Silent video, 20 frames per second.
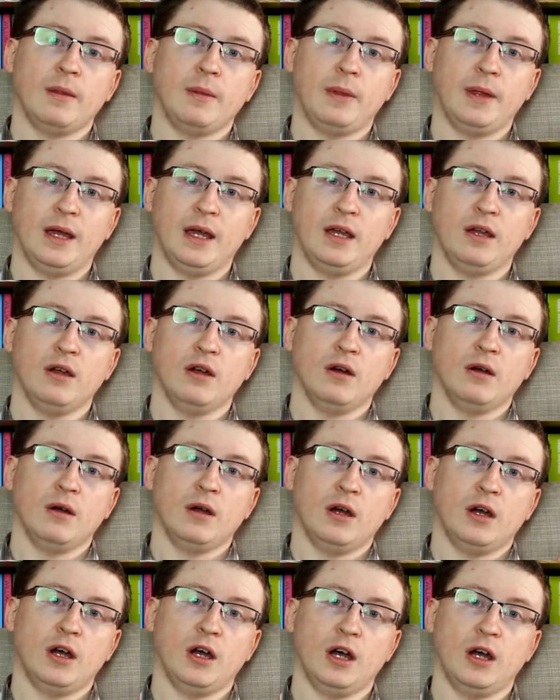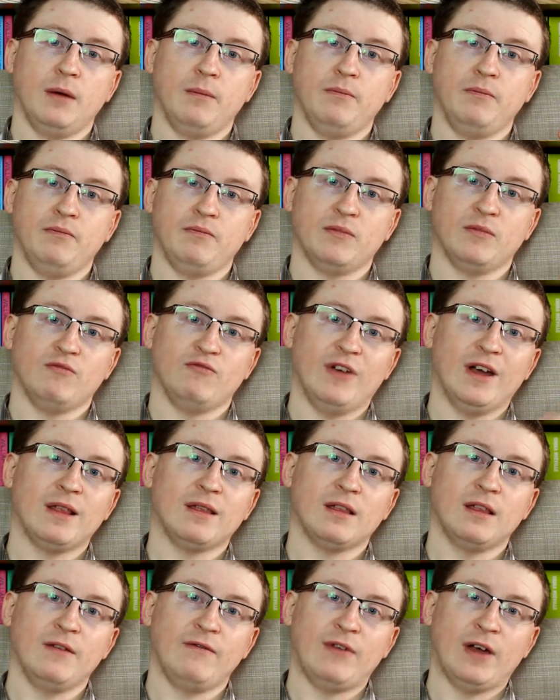the
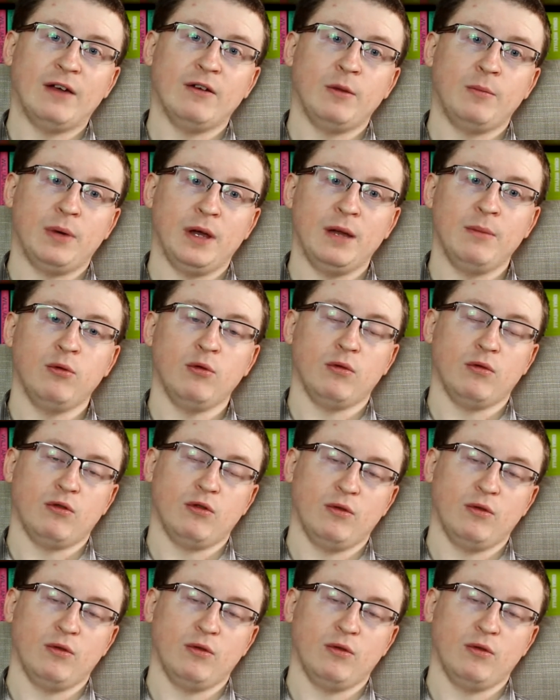rest of the fairy people